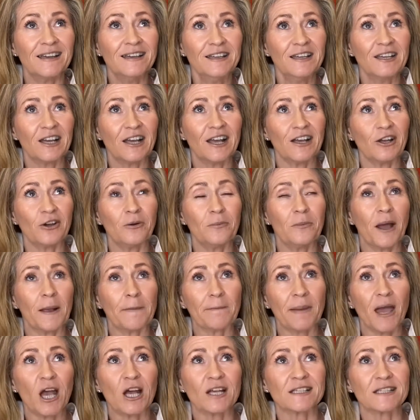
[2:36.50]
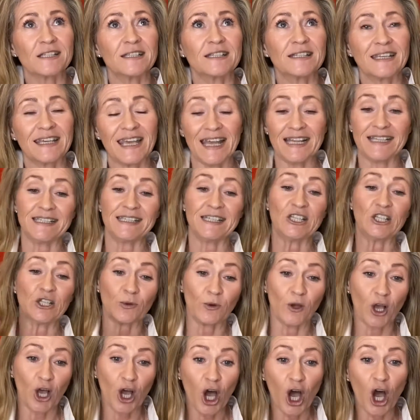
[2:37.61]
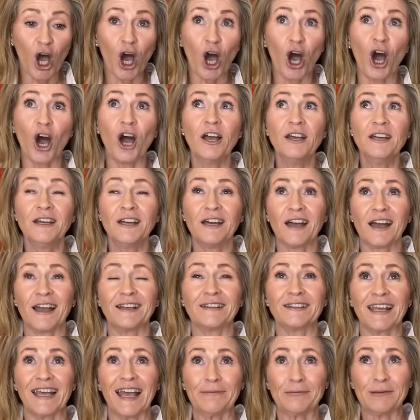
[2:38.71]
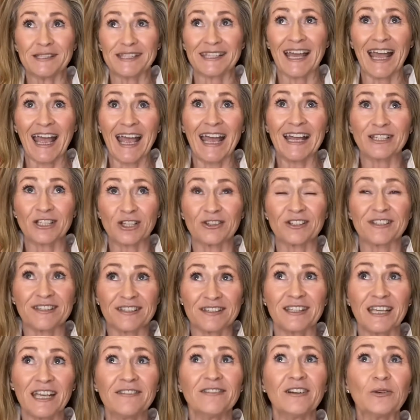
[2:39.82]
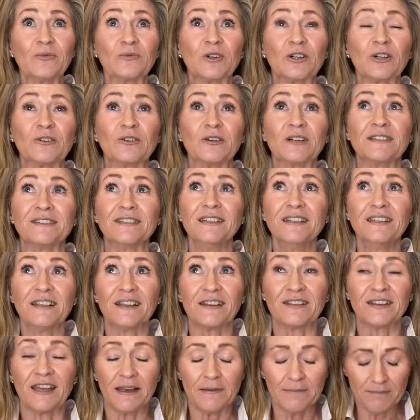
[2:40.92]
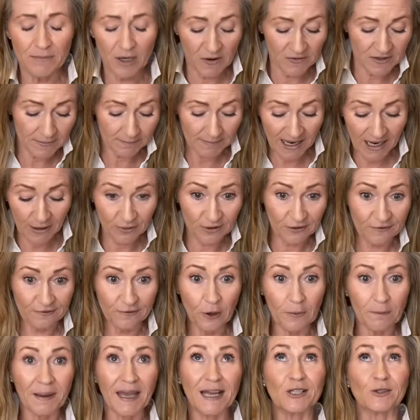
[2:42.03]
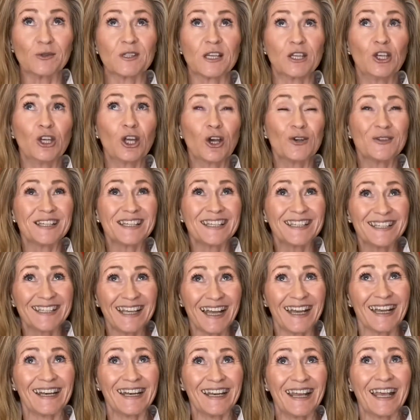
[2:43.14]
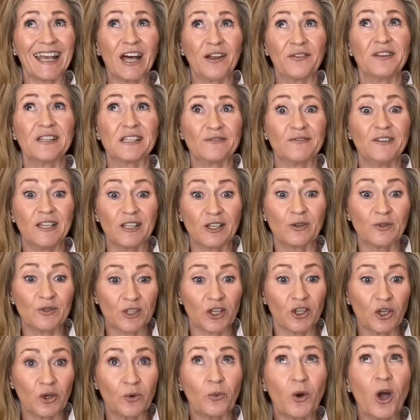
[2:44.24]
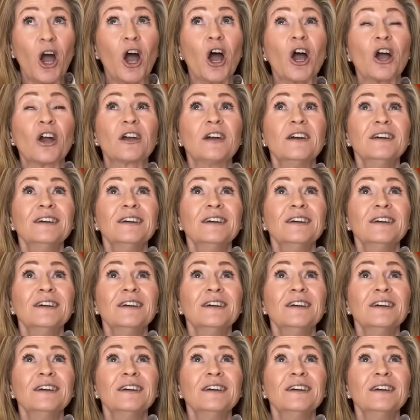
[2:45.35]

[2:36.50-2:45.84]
a person gets into a car and puts the hand on the steering wheel and then moves about with the foot pedals and knows exactly how this vehicle's going to work.